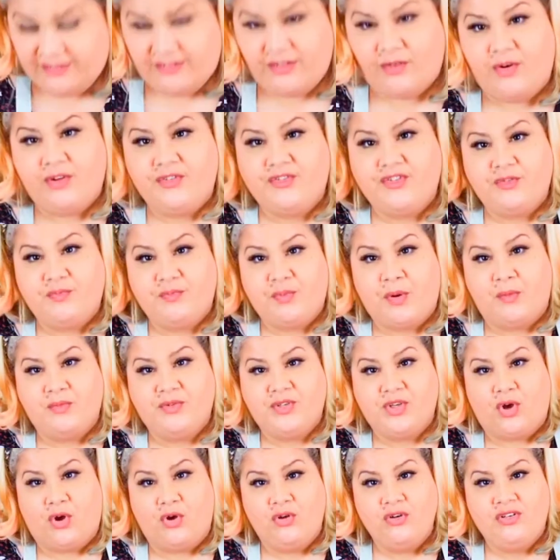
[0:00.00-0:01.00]
So I just
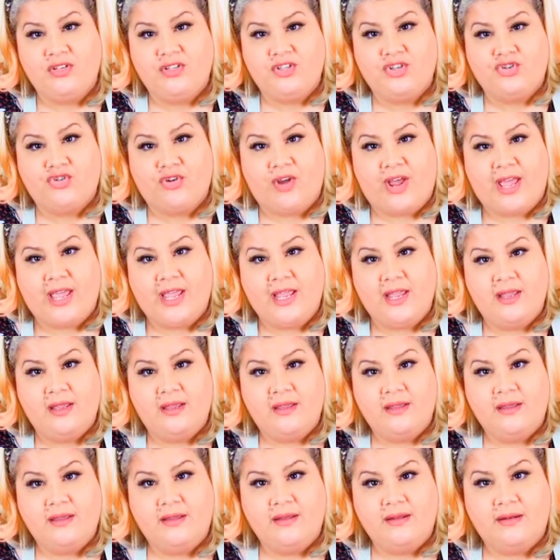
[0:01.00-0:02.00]
popped it onto the tray,
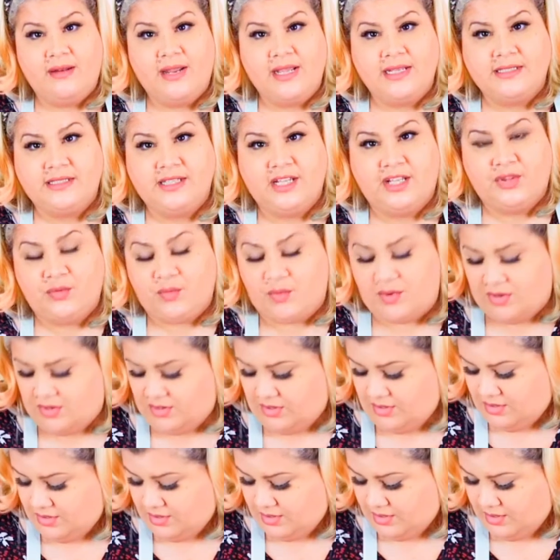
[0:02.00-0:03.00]
next to the other
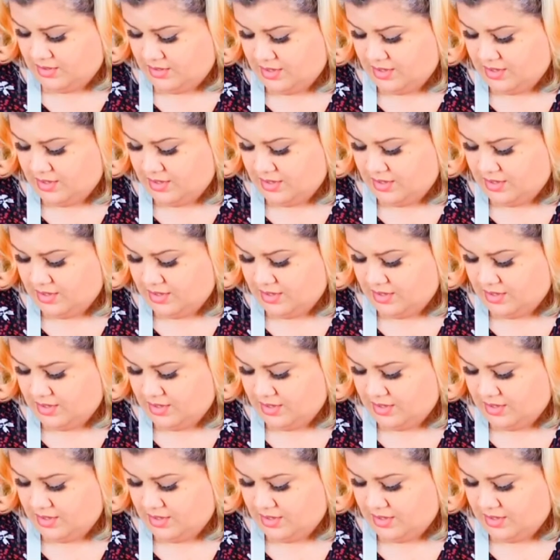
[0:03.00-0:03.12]
one.